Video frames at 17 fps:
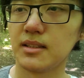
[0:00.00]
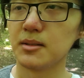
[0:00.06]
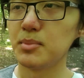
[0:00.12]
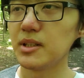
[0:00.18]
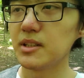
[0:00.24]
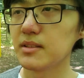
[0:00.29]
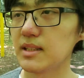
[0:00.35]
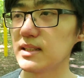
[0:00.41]

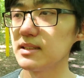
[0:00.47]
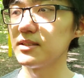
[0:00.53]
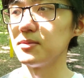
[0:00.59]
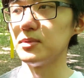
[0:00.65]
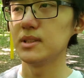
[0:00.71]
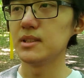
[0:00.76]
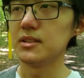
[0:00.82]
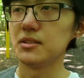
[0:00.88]
Compare that to
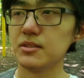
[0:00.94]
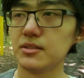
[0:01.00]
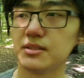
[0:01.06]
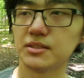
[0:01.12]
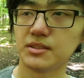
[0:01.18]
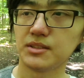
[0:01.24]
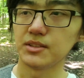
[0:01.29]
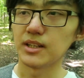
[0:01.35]
Windows.
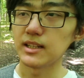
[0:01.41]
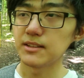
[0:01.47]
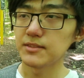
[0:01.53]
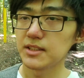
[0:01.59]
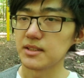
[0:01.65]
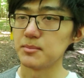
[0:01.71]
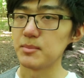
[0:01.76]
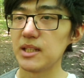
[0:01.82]
You have
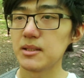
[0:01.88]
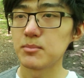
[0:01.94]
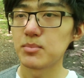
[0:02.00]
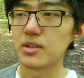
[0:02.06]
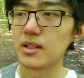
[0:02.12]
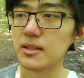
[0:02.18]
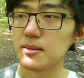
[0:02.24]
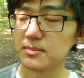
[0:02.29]
the command
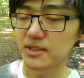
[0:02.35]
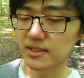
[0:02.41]
prompt